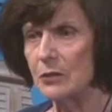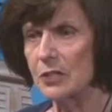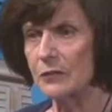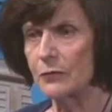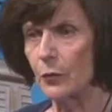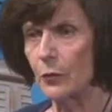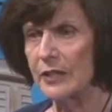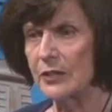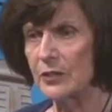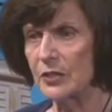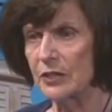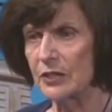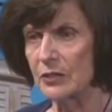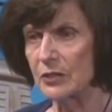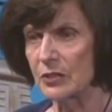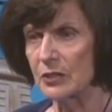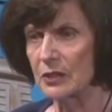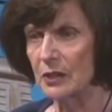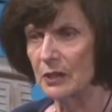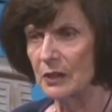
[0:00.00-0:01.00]

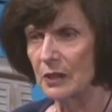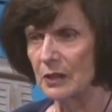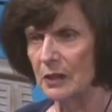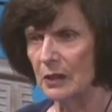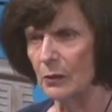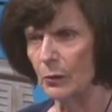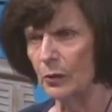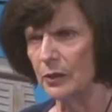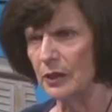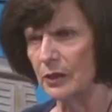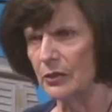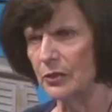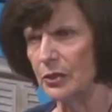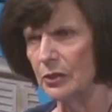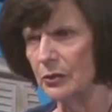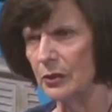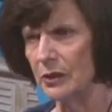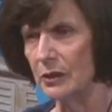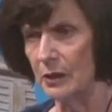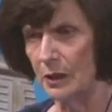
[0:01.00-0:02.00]
voices. Hey, what are you
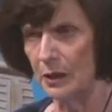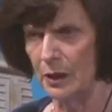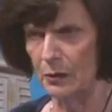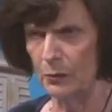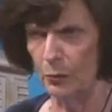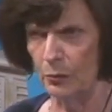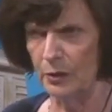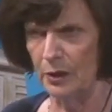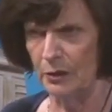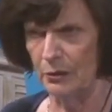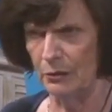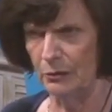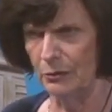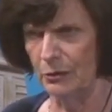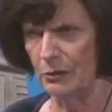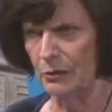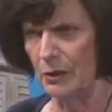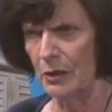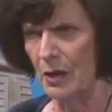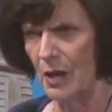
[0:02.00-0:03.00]
doing? Hey, what are you
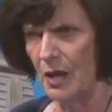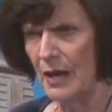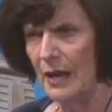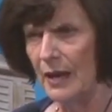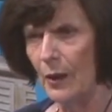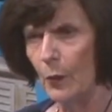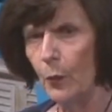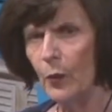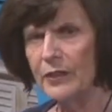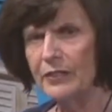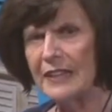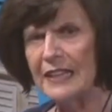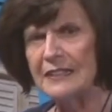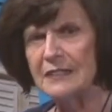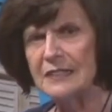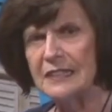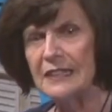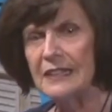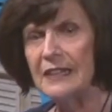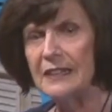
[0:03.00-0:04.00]
doing? What they
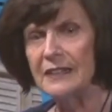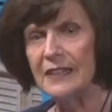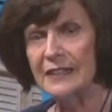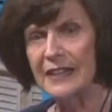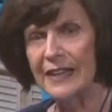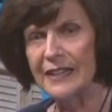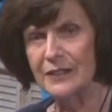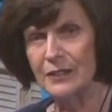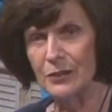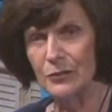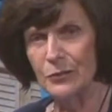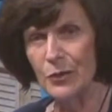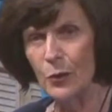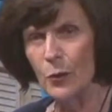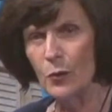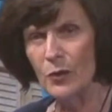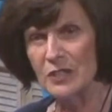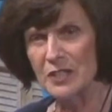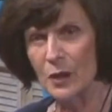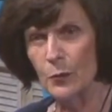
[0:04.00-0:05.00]
did that I didn't know
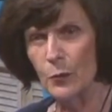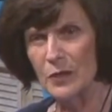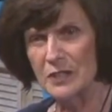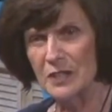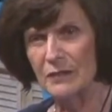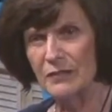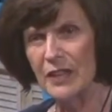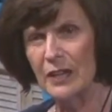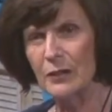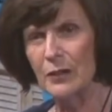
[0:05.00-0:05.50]
because I wasn't there,